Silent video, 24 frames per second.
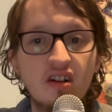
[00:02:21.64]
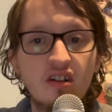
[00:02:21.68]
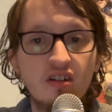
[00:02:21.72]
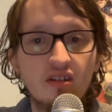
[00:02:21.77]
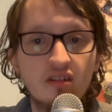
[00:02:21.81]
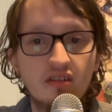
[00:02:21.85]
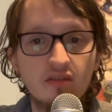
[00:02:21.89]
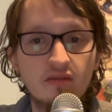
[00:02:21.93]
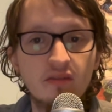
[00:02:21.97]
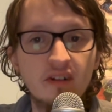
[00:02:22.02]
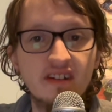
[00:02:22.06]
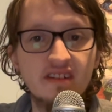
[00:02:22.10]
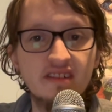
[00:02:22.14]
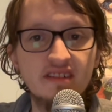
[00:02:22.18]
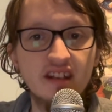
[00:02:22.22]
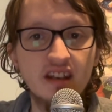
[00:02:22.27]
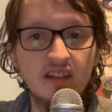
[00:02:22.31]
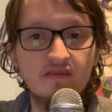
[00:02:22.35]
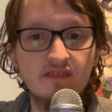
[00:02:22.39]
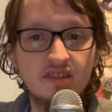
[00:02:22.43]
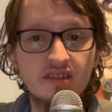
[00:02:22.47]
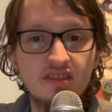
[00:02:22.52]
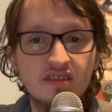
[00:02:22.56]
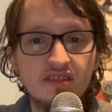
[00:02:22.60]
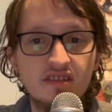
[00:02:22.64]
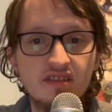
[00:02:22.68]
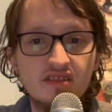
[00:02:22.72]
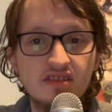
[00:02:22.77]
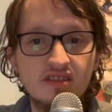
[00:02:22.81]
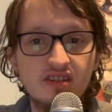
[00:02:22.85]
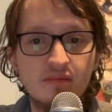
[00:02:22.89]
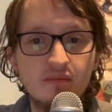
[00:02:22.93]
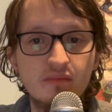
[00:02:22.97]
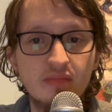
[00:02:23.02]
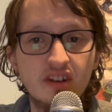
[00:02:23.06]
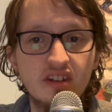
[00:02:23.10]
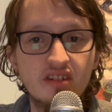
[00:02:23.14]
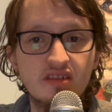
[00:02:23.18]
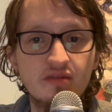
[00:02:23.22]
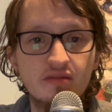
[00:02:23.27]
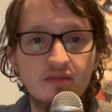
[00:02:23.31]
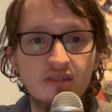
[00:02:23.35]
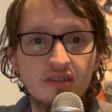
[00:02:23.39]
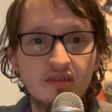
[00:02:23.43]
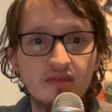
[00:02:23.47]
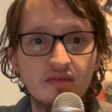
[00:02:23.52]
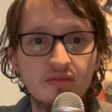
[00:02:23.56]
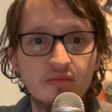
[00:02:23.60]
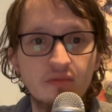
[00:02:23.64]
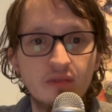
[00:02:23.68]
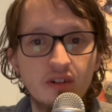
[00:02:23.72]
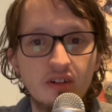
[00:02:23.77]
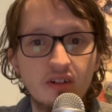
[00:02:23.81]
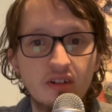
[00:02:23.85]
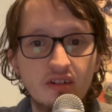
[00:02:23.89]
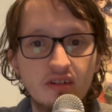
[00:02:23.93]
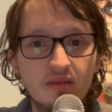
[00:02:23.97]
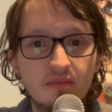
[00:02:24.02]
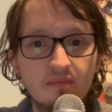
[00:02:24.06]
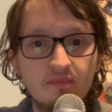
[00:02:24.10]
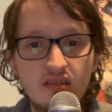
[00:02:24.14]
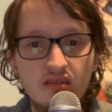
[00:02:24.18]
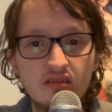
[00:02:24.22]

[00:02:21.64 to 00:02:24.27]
Always love to see Jinbei doing good work.